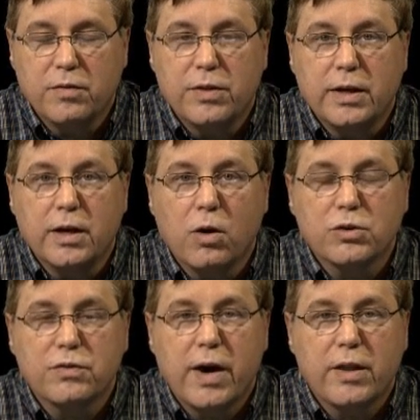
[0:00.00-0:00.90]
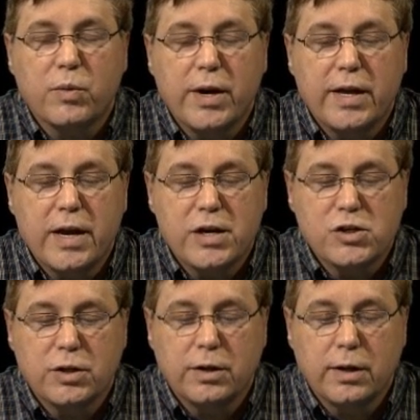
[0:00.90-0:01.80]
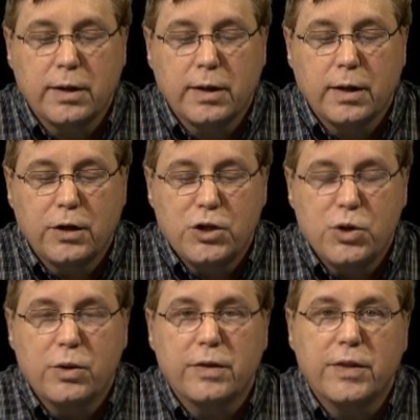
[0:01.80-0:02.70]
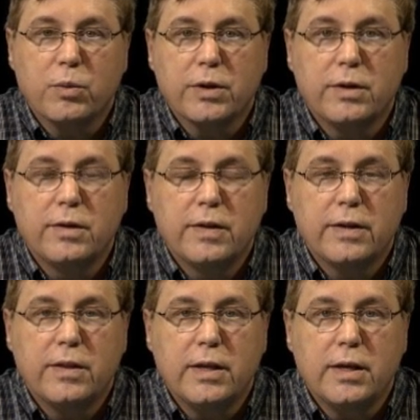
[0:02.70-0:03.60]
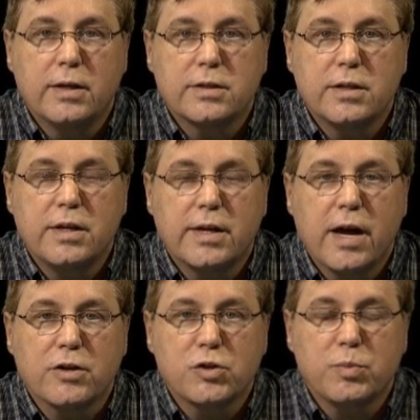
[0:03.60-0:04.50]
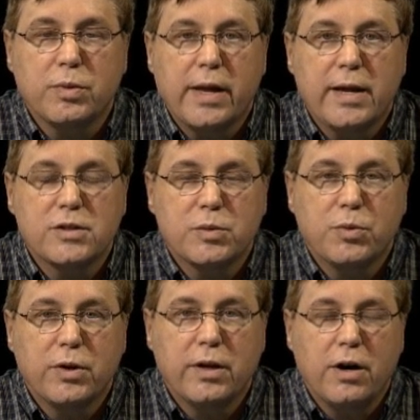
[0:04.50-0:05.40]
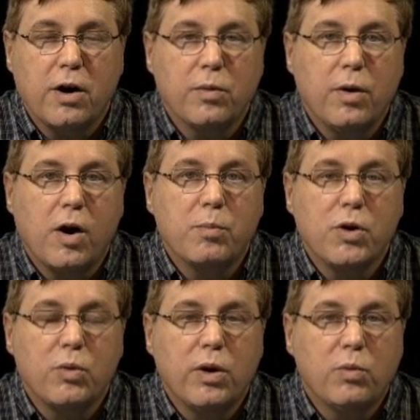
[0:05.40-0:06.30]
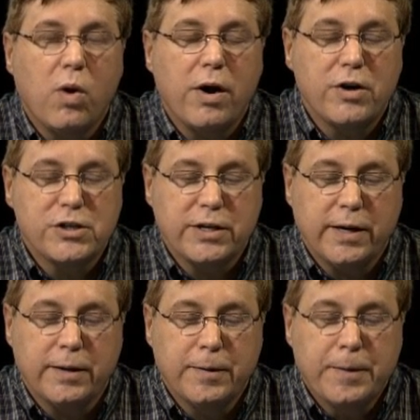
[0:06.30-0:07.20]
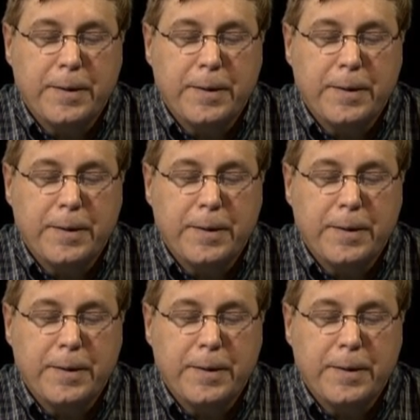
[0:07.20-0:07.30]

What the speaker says: of the ultraviolet radiation unit that the City Council plans to put in our Bull Run watershed.